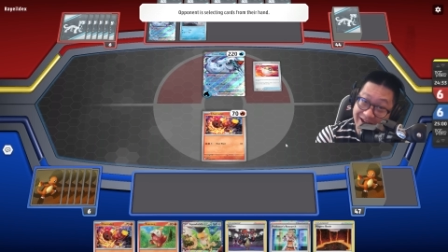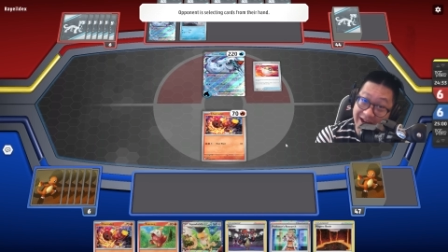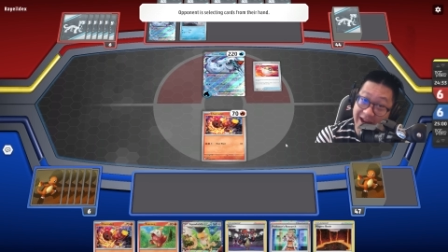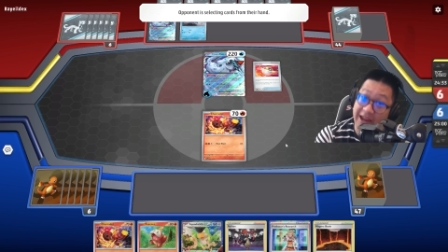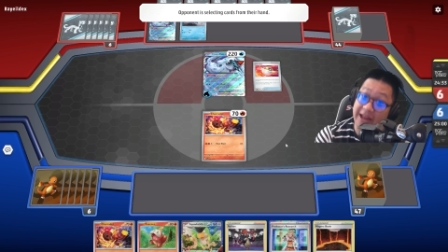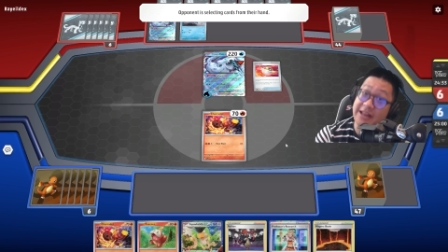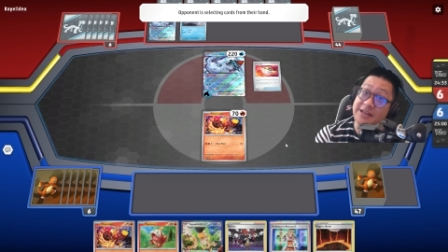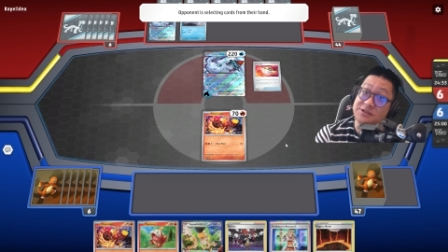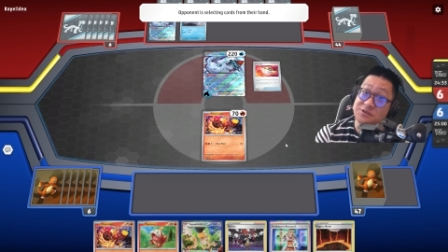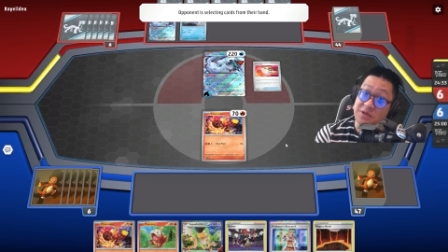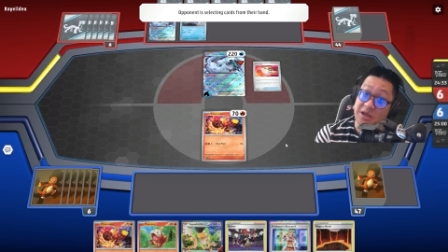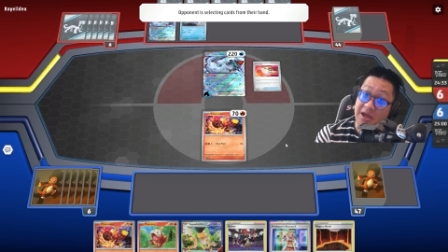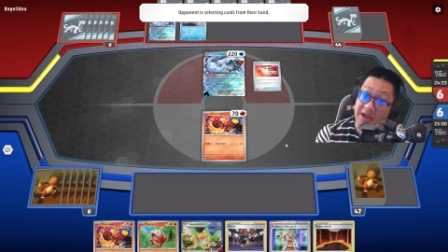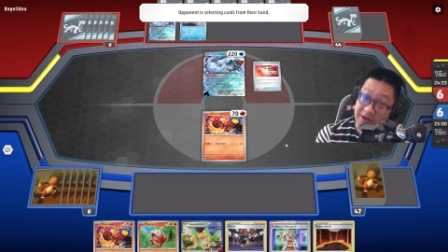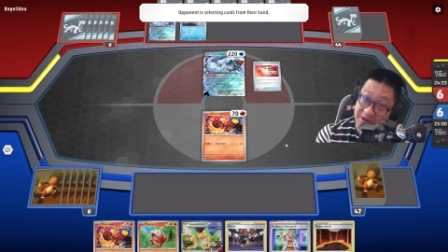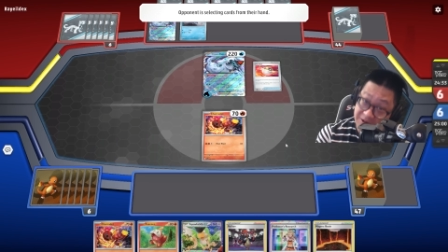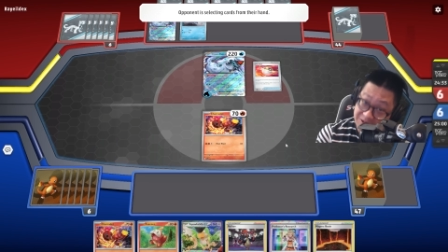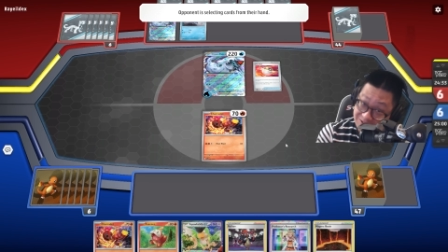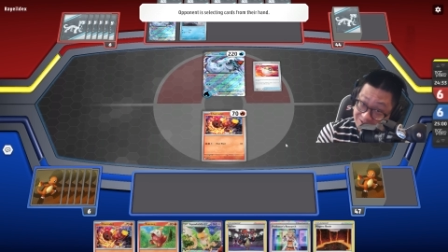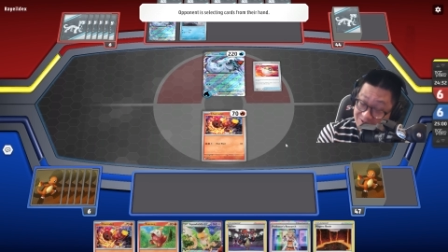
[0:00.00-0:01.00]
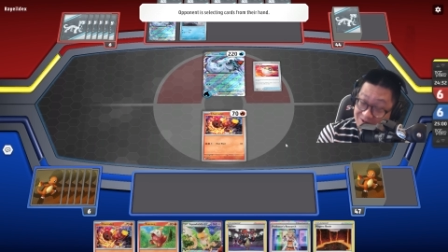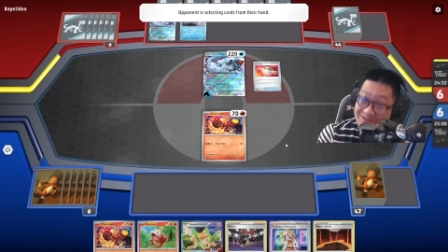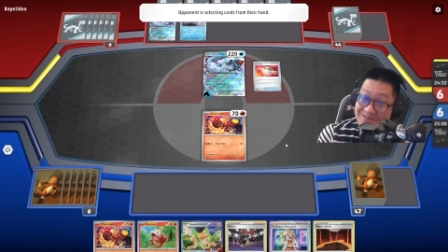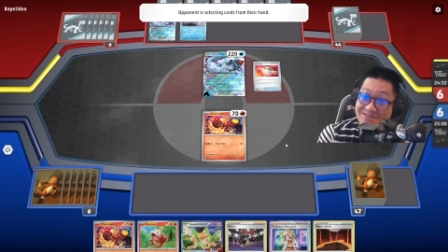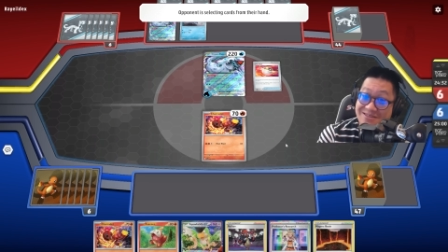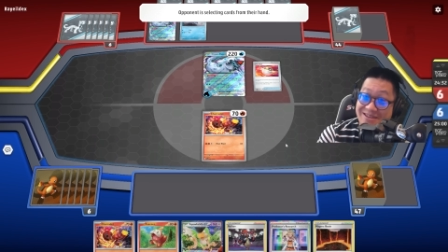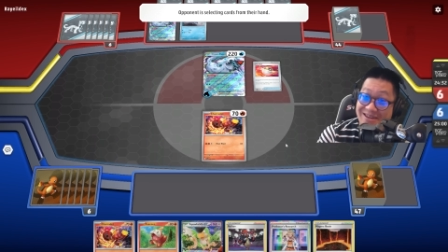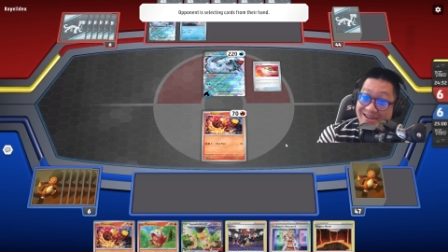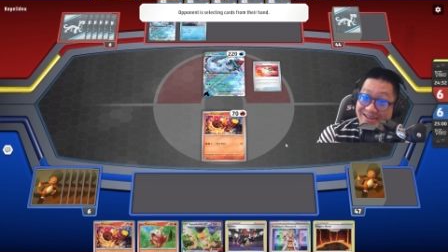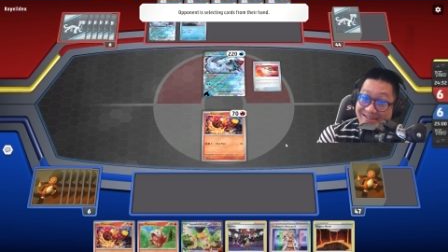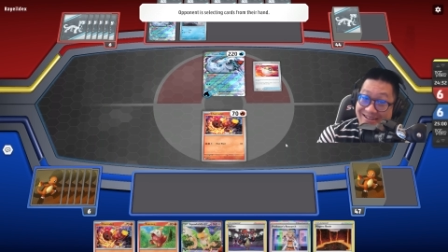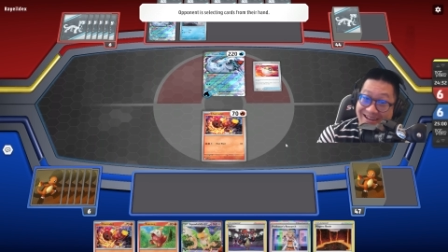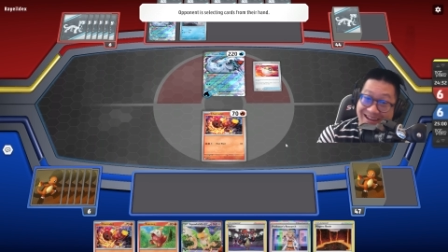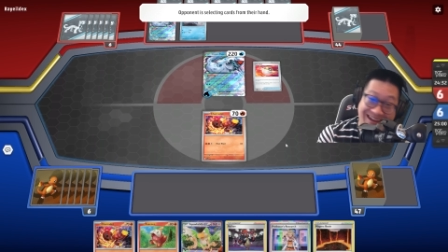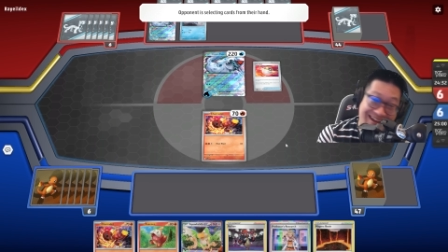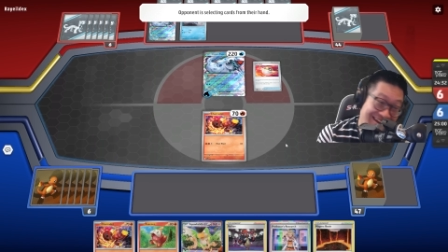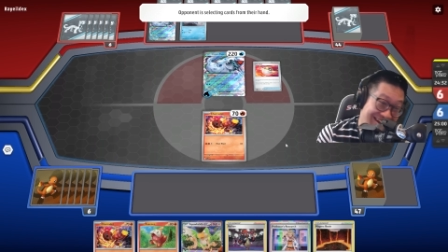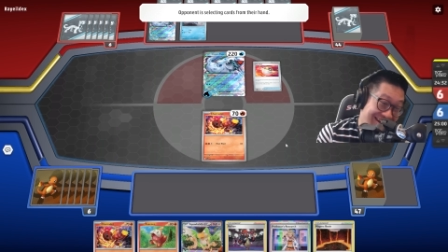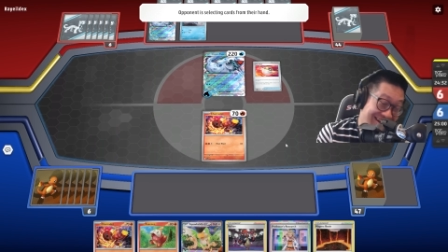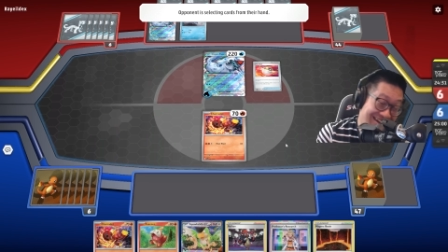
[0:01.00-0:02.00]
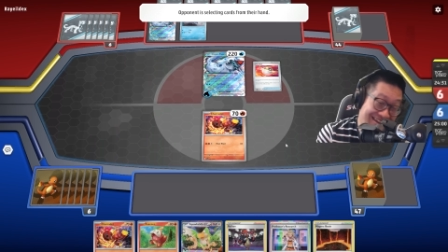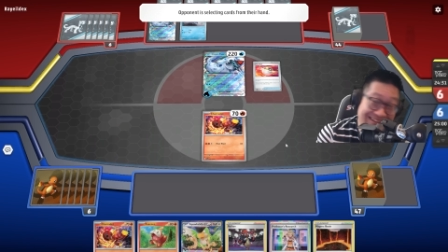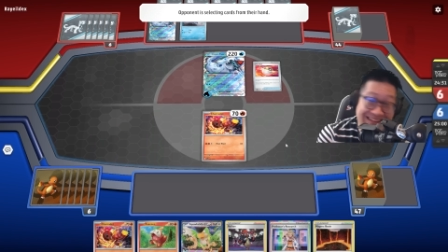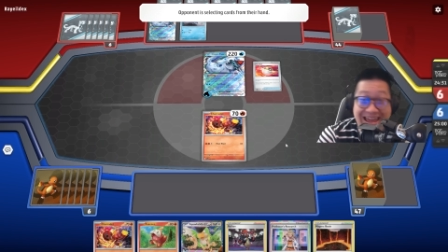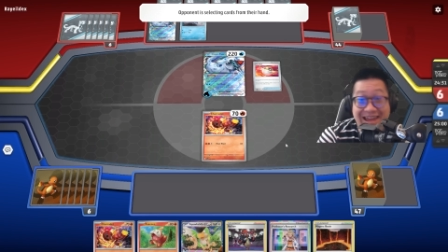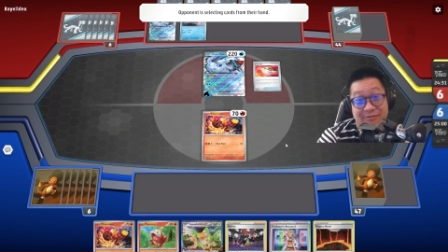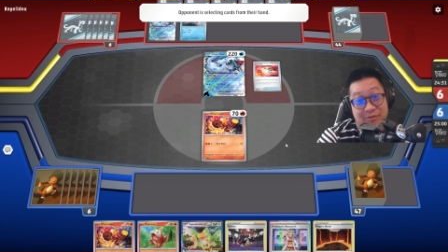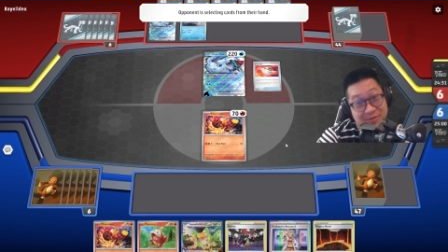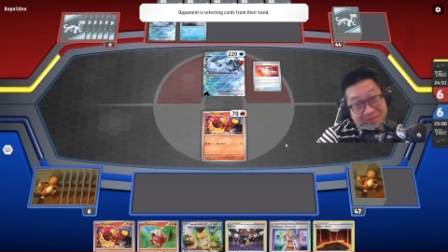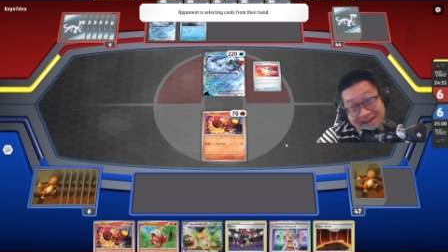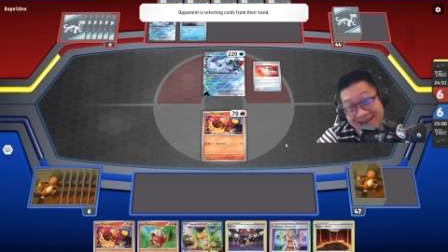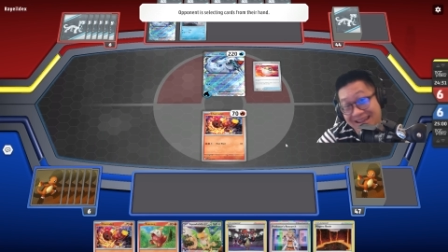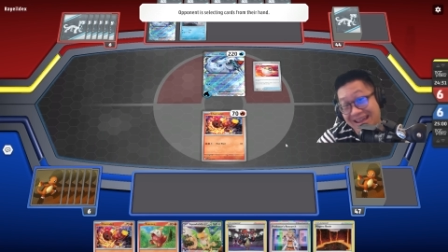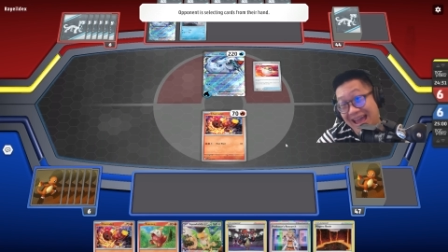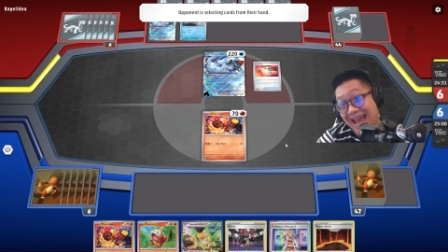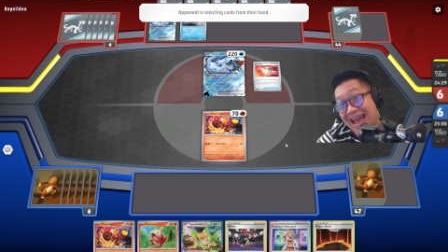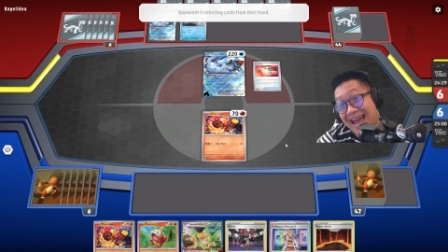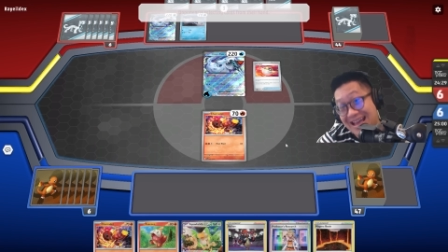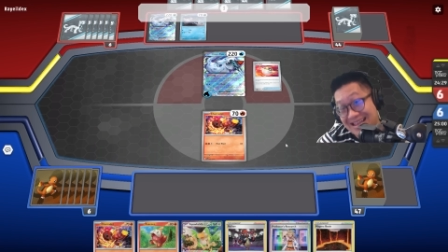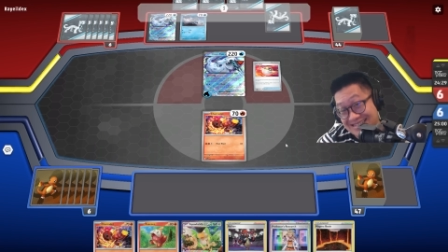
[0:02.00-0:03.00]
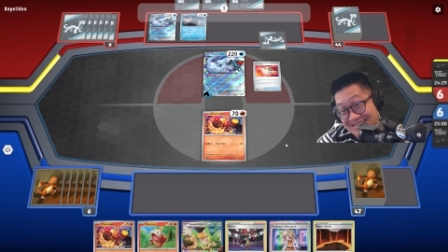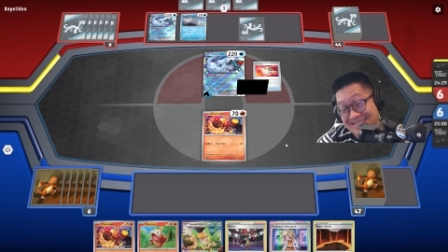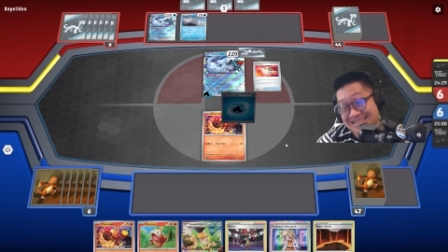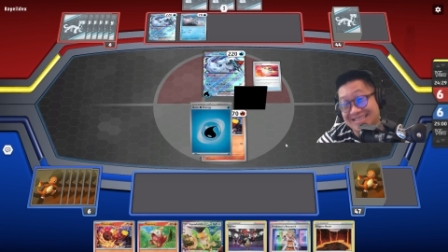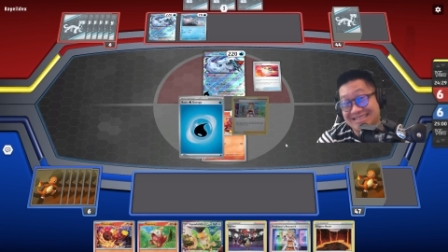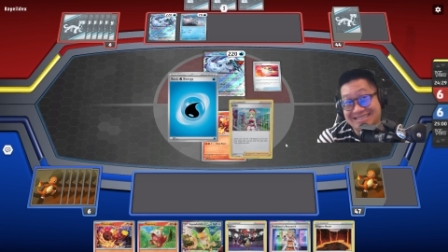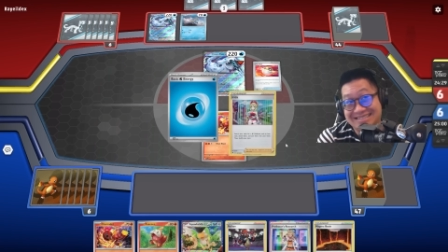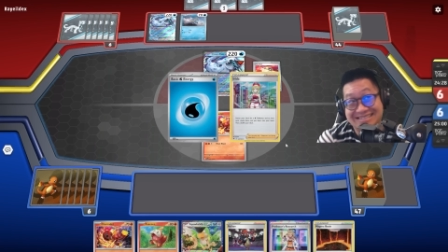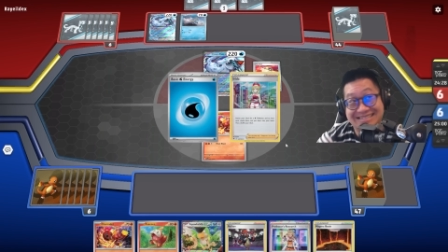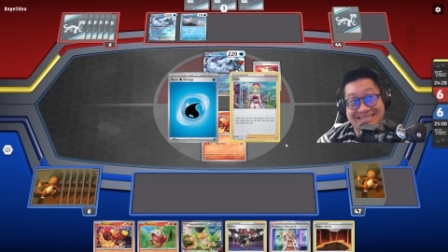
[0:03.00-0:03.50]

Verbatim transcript: It is a good deck and everybody has it.